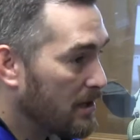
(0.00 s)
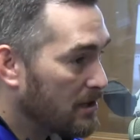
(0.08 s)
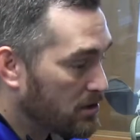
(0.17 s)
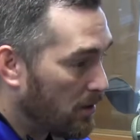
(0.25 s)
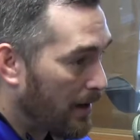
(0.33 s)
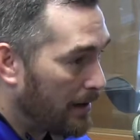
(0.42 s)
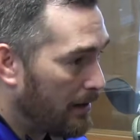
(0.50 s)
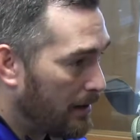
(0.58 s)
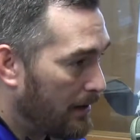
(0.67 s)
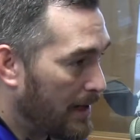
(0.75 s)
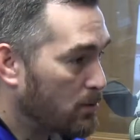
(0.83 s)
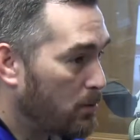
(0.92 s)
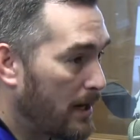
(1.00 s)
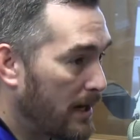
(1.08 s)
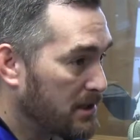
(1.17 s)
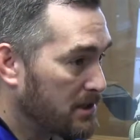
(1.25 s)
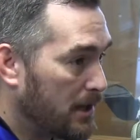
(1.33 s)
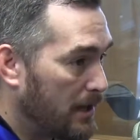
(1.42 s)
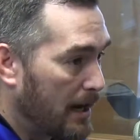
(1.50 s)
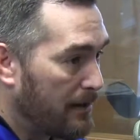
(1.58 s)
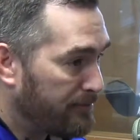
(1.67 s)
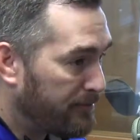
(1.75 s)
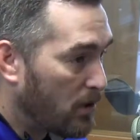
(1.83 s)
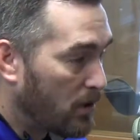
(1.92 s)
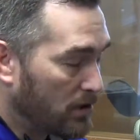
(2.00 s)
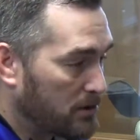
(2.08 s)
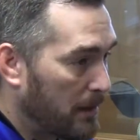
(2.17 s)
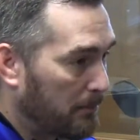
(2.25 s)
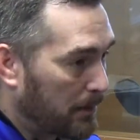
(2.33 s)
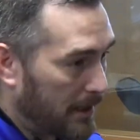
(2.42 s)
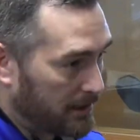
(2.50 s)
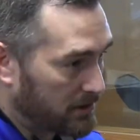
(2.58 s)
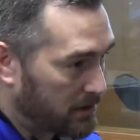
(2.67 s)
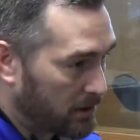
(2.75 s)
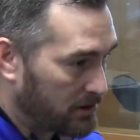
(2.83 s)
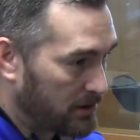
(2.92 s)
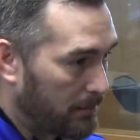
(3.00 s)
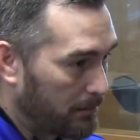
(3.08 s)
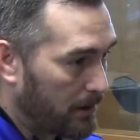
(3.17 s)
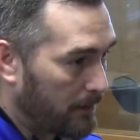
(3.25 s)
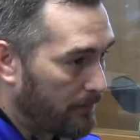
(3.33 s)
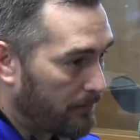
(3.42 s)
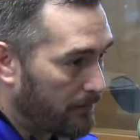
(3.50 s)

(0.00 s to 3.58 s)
So that's why I say I focus my practice on something.